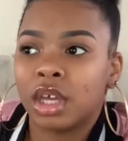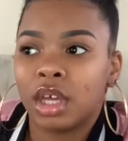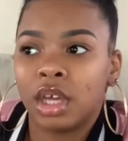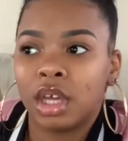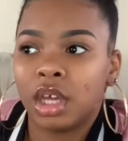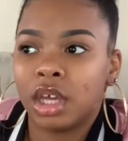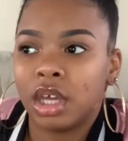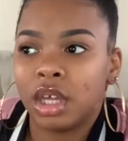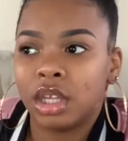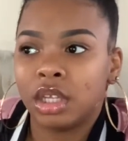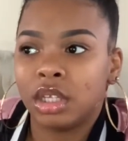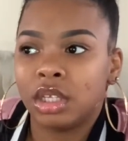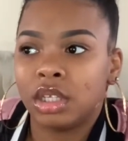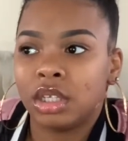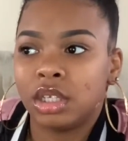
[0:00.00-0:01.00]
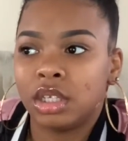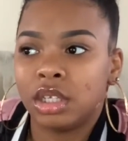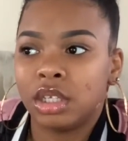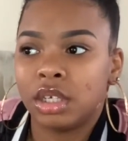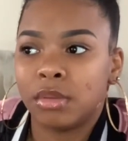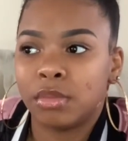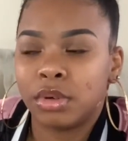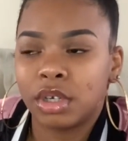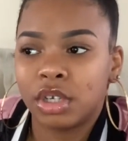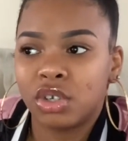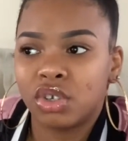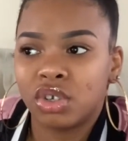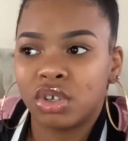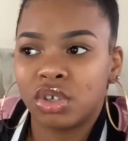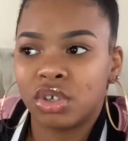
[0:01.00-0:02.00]
and I'm pretty
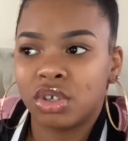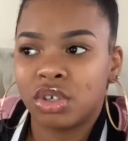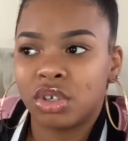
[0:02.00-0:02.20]
sure